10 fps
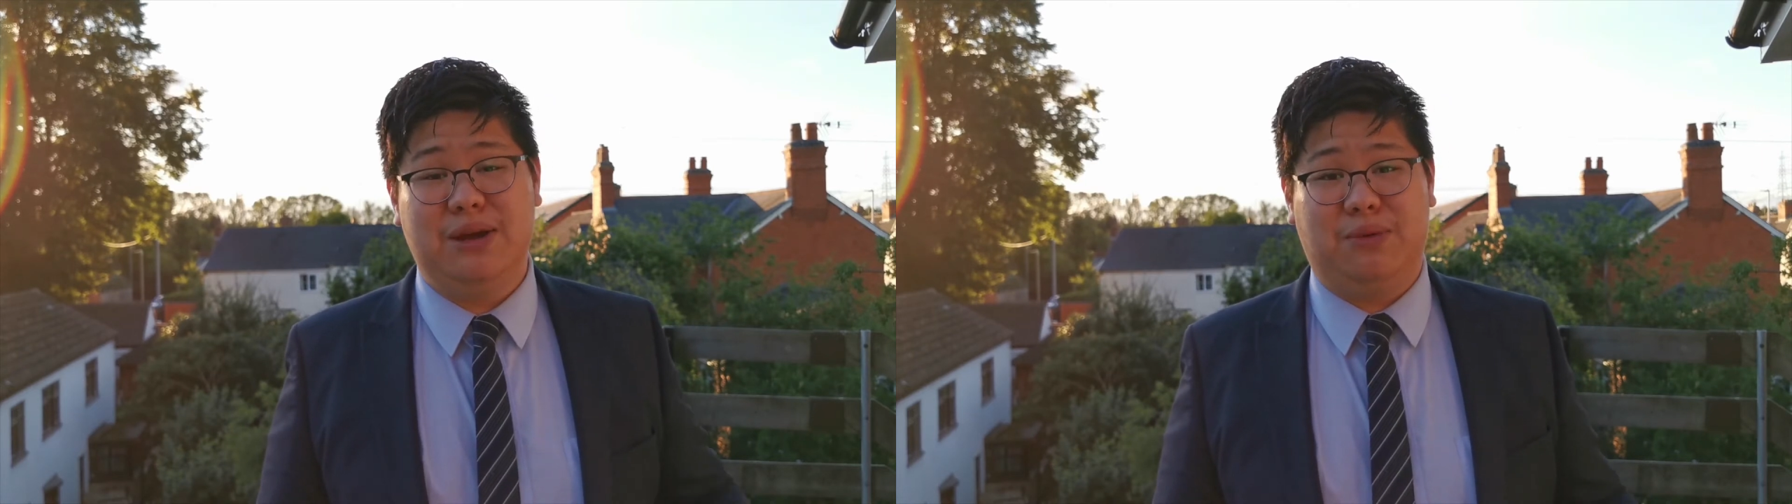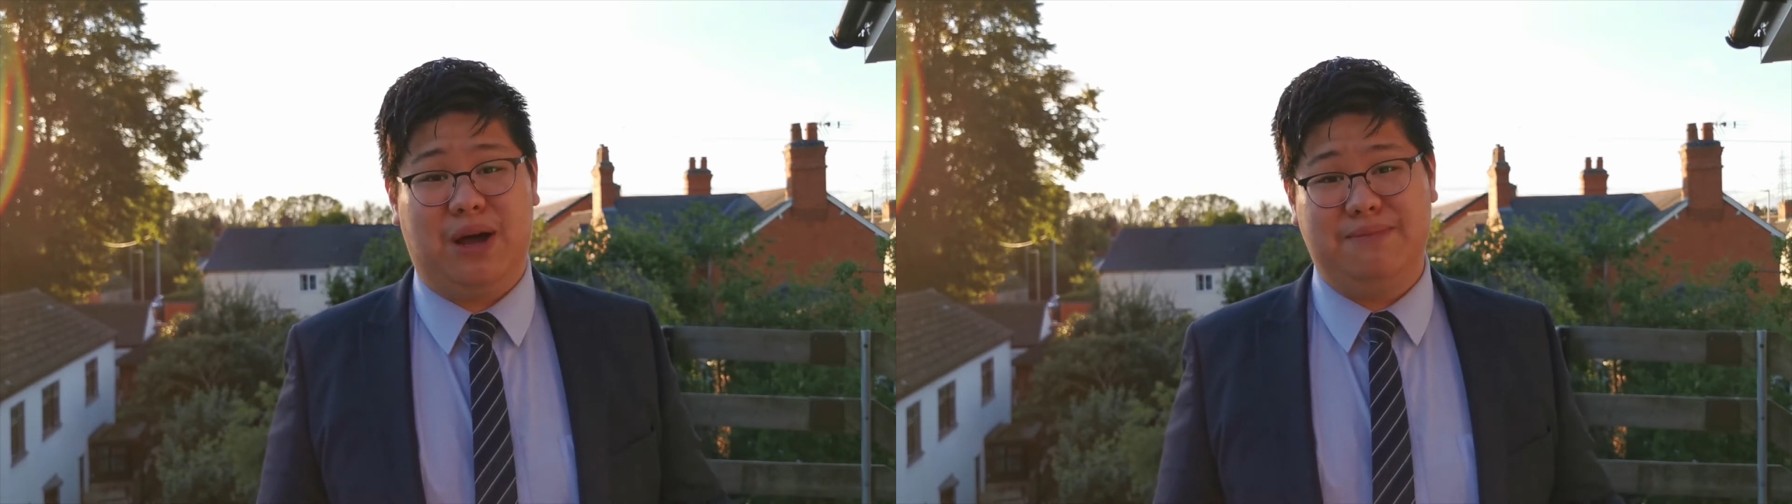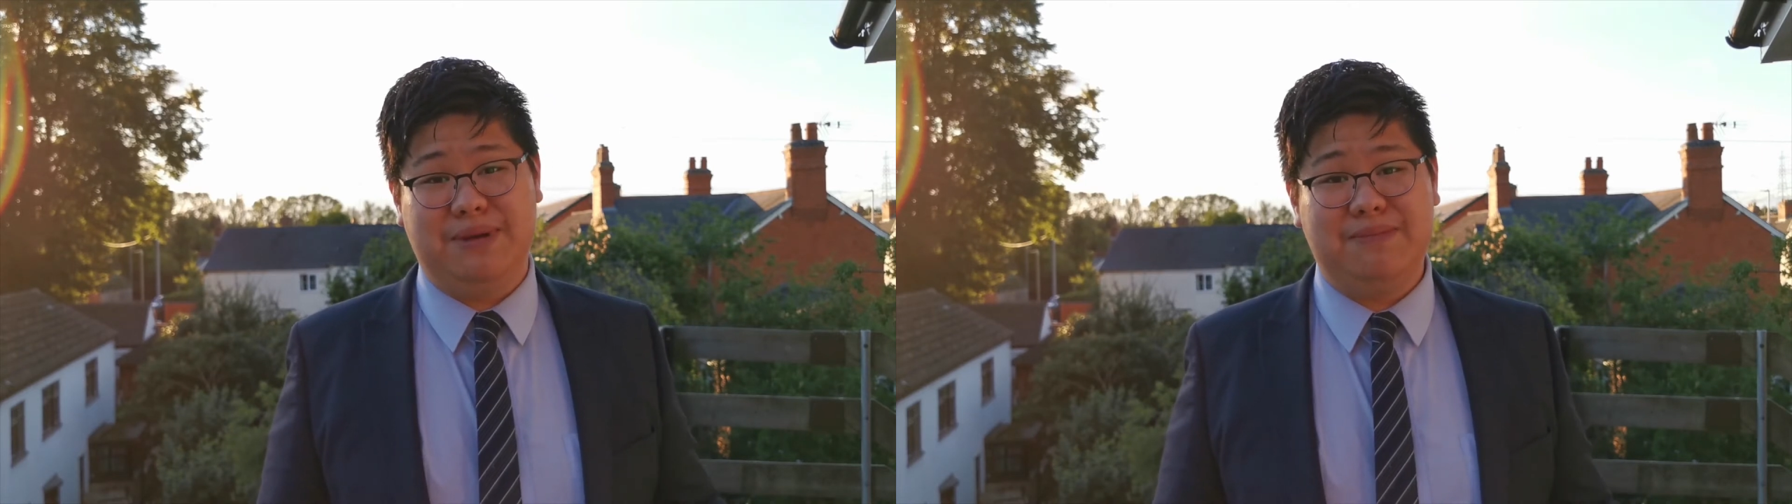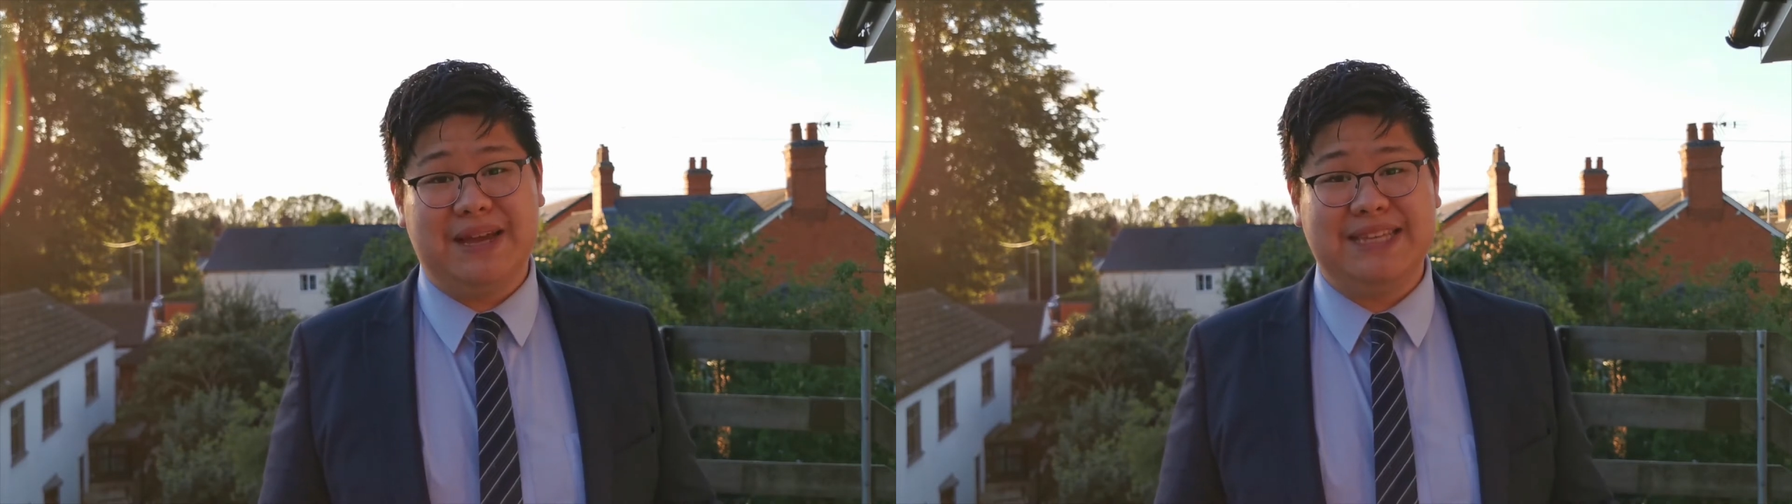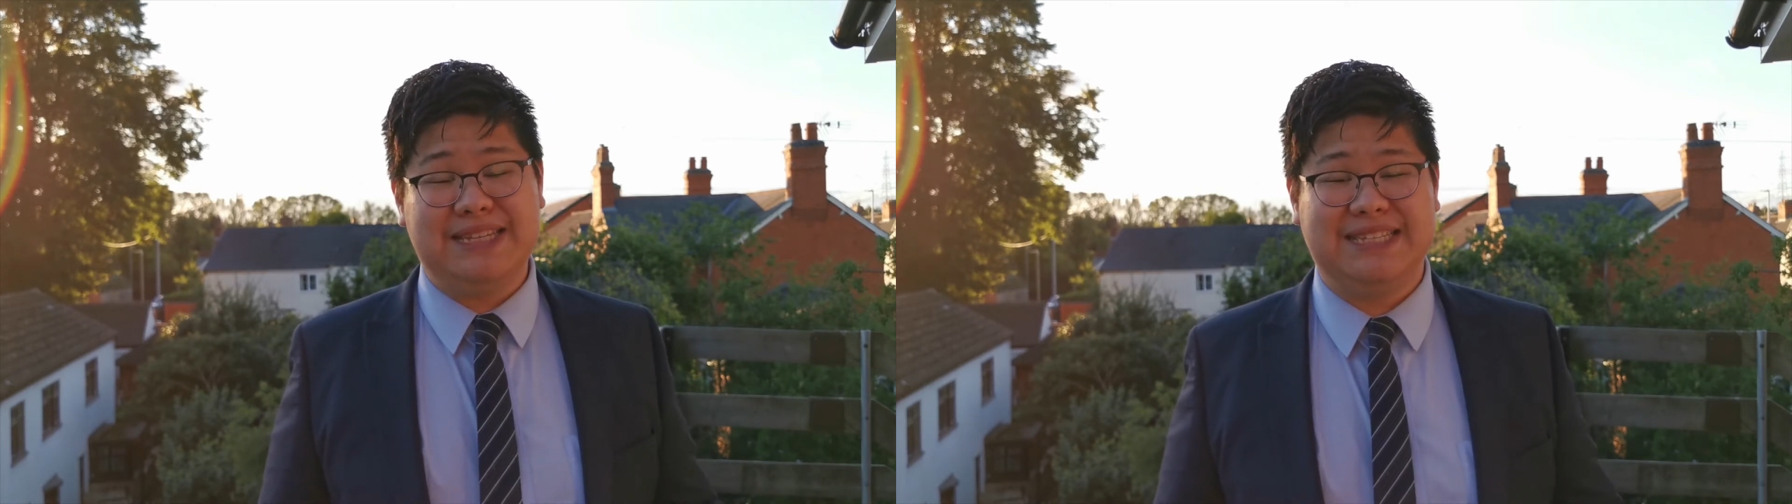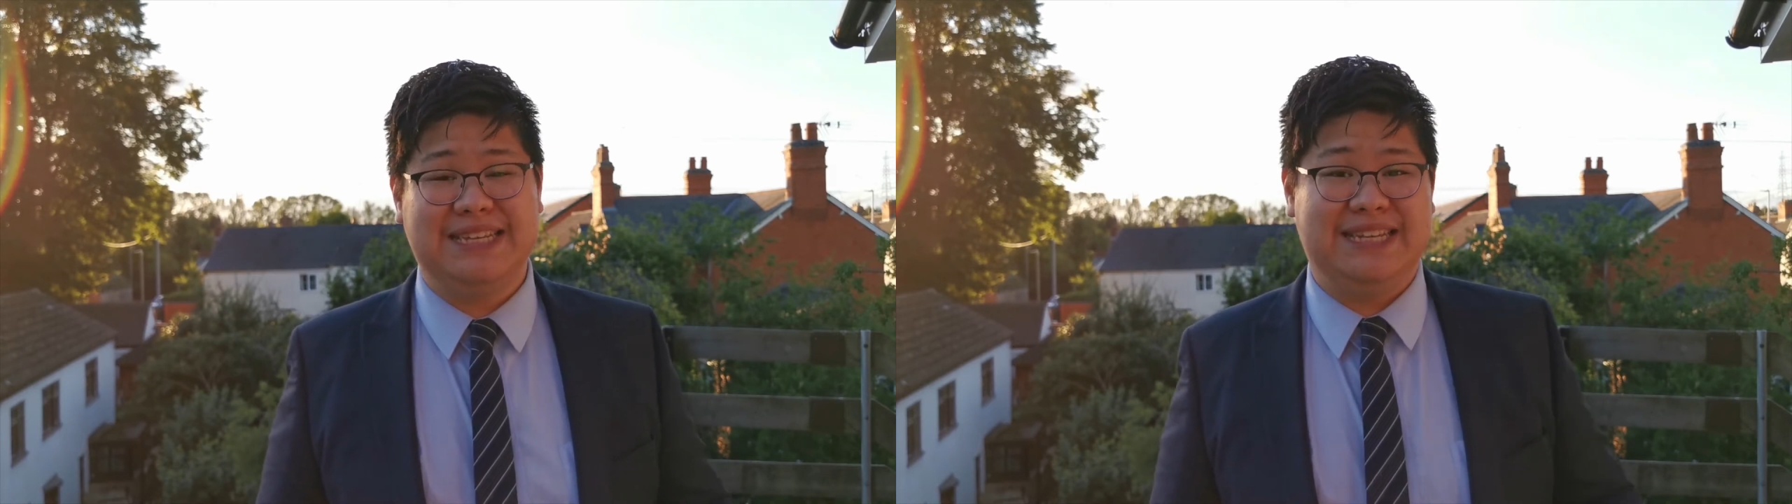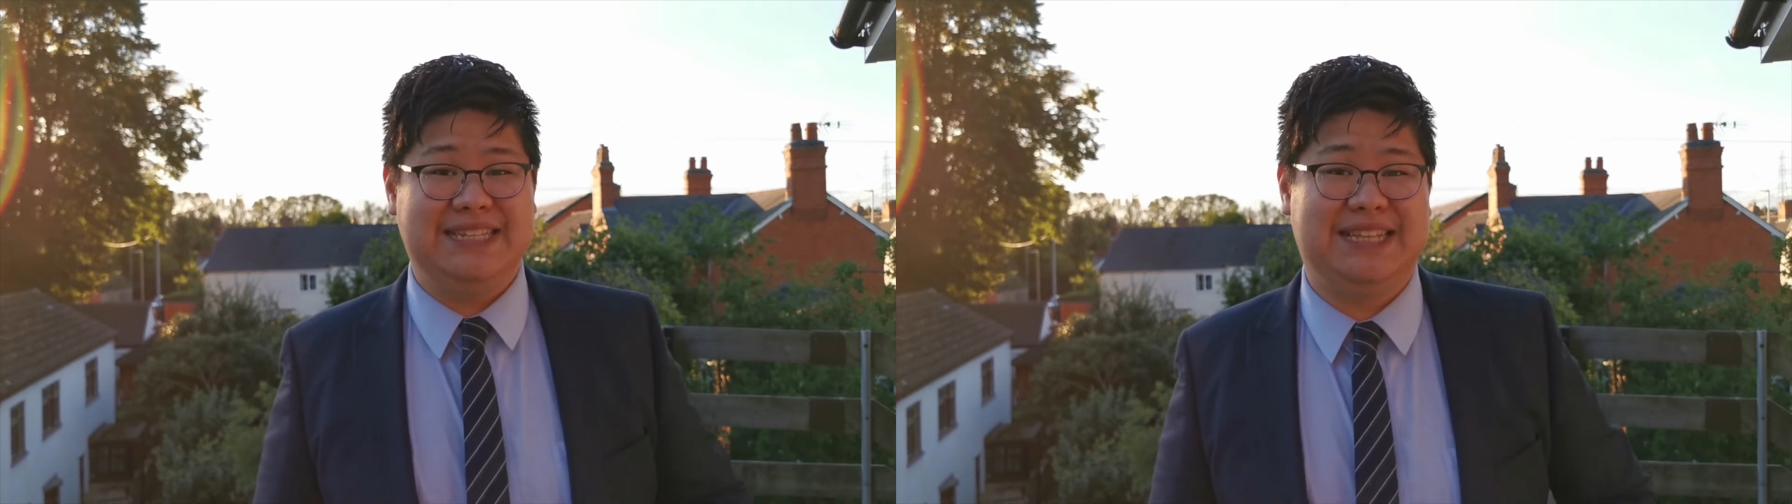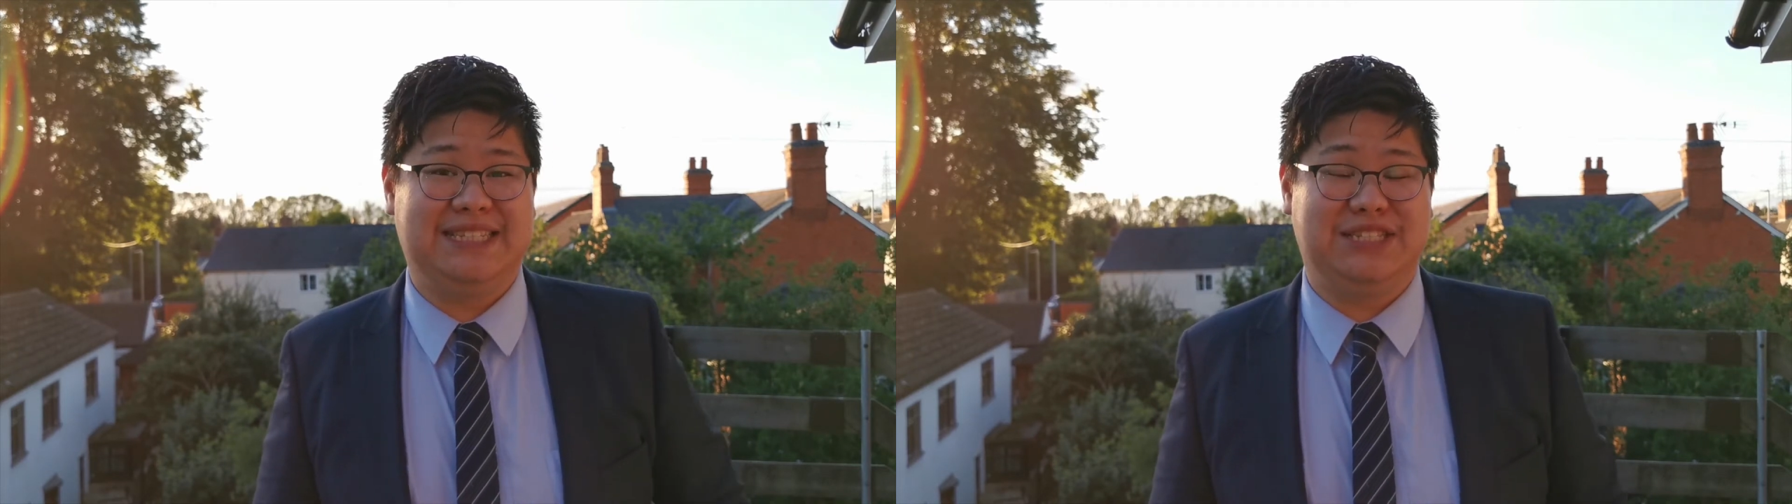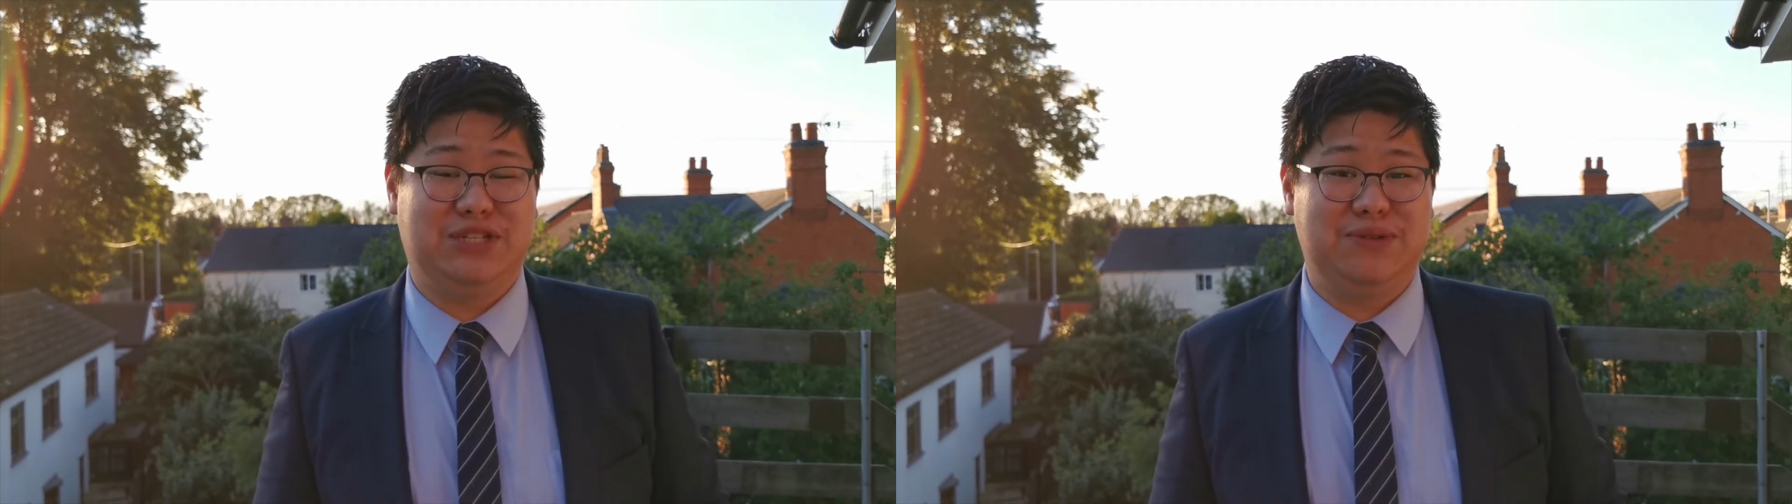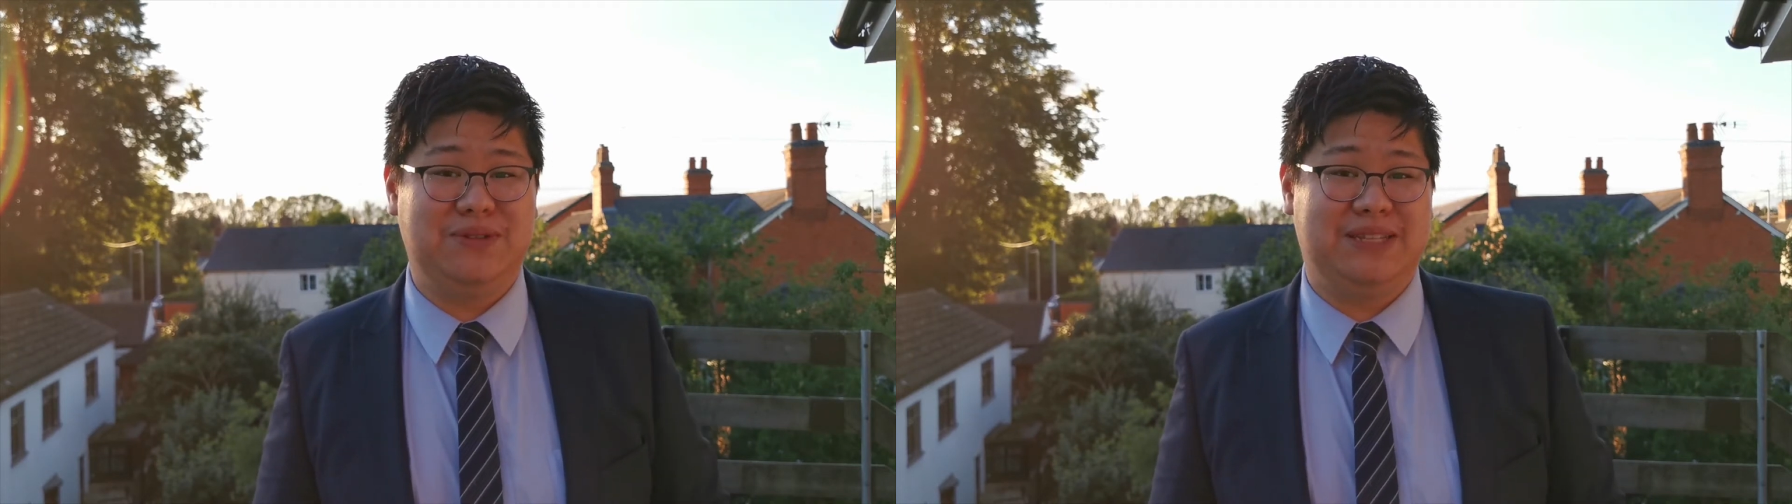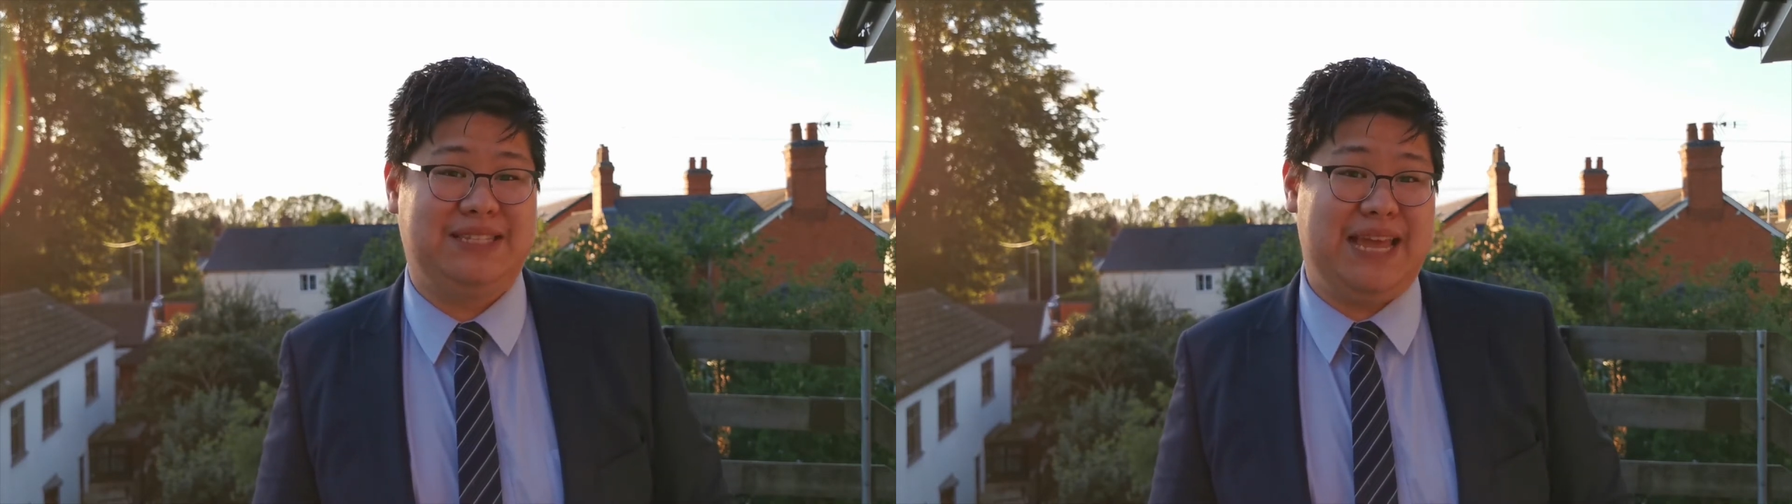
What I mean by this is that a student is